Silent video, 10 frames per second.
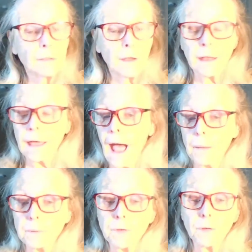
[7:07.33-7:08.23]
that he
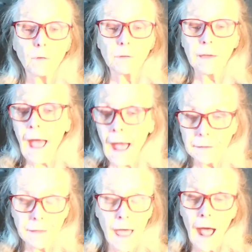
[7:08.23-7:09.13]
absolutely
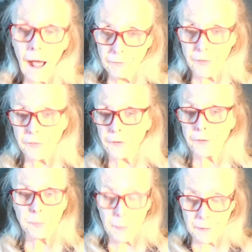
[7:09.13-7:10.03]
had to have this
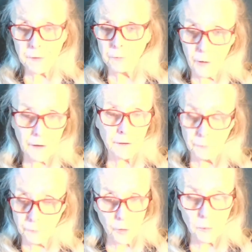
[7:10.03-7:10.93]
expensive red
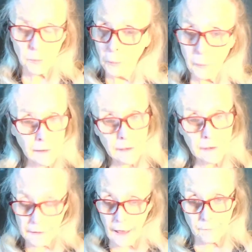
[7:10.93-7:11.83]
convertible when he
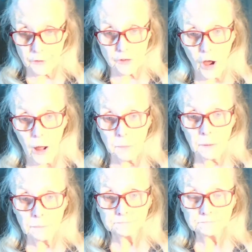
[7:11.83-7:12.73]
didn't have a job.